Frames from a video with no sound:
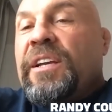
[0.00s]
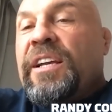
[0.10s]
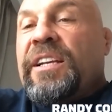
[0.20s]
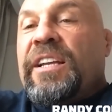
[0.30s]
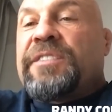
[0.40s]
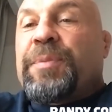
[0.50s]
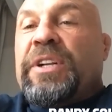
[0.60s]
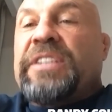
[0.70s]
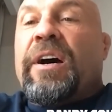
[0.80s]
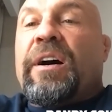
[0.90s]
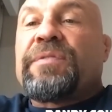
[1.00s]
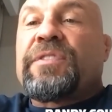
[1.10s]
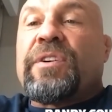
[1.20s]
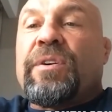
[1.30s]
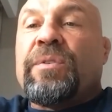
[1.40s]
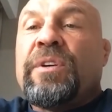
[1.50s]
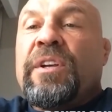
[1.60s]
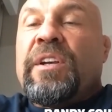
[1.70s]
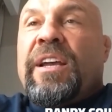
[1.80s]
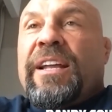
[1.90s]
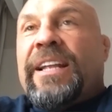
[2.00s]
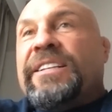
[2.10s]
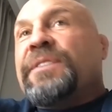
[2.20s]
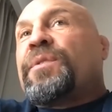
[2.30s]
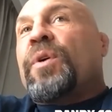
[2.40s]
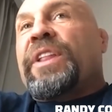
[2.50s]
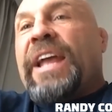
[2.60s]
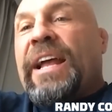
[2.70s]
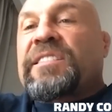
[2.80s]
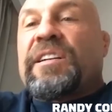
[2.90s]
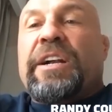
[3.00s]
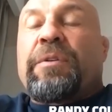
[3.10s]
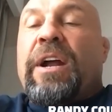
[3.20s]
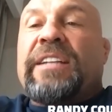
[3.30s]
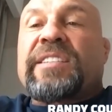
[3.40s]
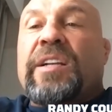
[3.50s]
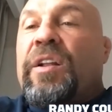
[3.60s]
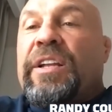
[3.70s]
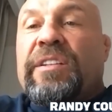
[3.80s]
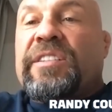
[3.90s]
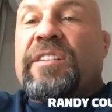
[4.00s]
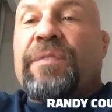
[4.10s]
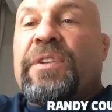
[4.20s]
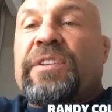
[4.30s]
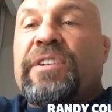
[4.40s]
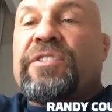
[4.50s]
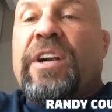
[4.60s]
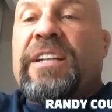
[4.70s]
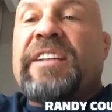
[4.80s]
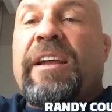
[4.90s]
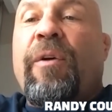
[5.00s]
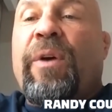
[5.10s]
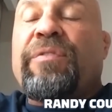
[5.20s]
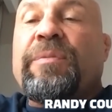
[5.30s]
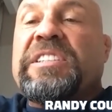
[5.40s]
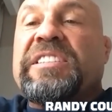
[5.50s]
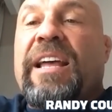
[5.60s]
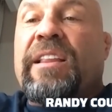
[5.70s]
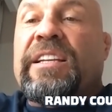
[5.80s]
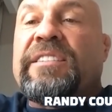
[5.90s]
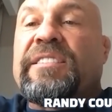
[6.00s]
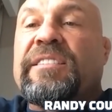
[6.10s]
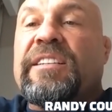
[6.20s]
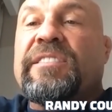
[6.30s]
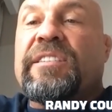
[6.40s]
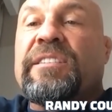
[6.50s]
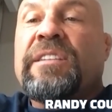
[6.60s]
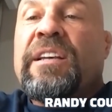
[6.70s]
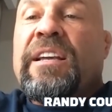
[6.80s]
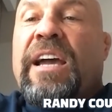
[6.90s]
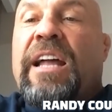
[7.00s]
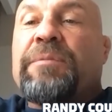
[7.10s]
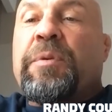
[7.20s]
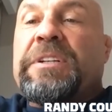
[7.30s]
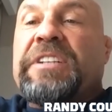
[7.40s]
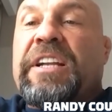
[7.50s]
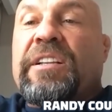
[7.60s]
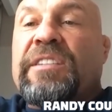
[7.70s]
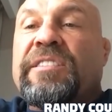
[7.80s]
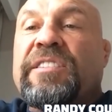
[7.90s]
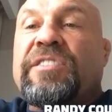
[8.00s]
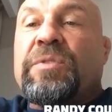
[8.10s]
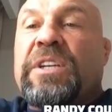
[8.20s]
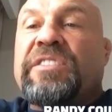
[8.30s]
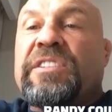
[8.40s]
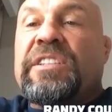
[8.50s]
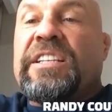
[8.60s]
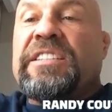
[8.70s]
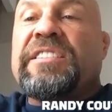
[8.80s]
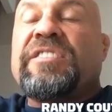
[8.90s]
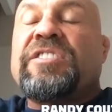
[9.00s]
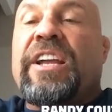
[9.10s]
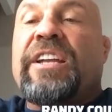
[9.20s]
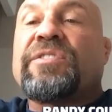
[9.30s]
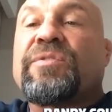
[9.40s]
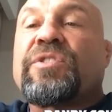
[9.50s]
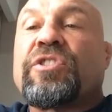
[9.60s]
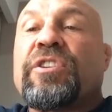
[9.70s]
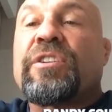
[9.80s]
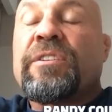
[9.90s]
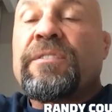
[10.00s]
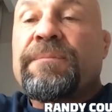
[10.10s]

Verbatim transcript: it, it's pretty tough. So, and then you throw the ancillary rights and all the other stuff that they're trying to take away from these athletes. It's it's a kind of a ridiculous situation that needs to change for sure.